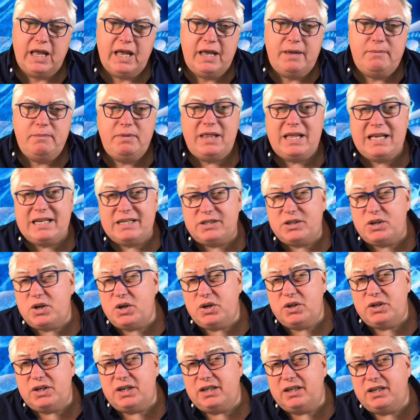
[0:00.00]
But that's
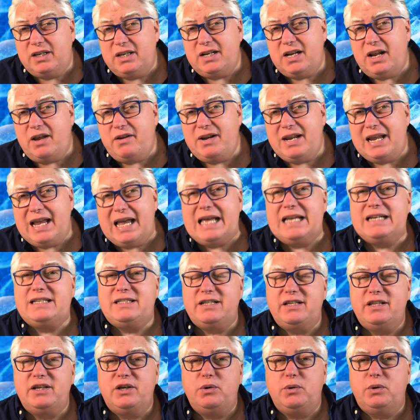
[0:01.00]
good and can only add to
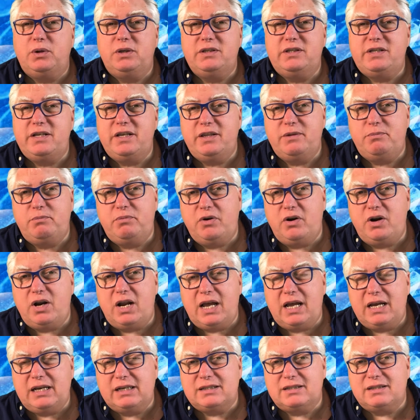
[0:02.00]
the quality of the
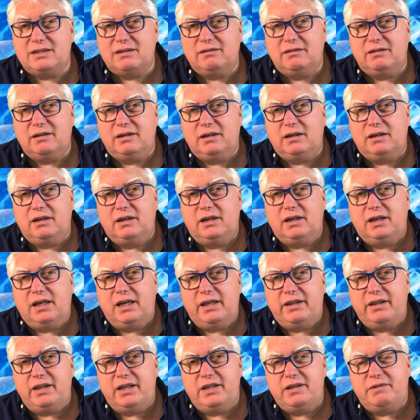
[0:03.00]
product.
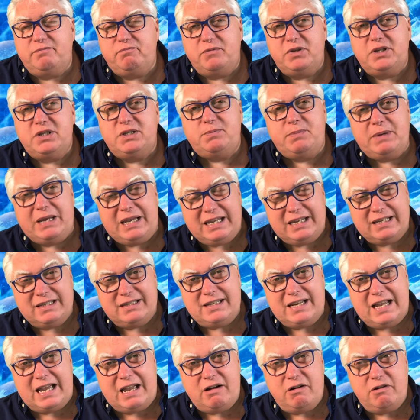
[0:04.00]
The speakers
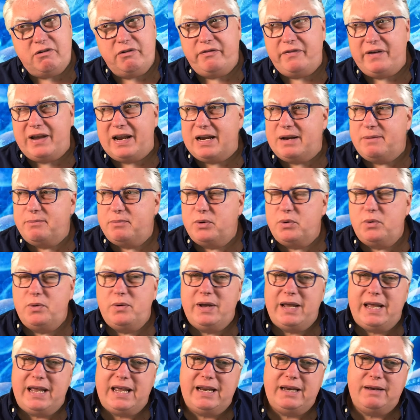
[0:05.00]
now are available
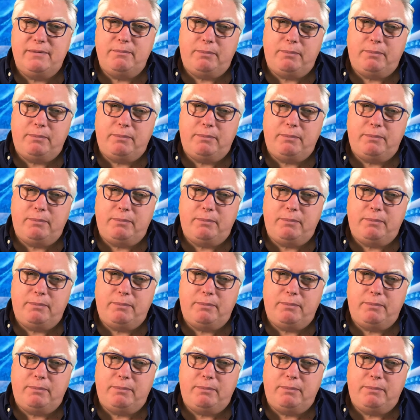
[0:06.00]
in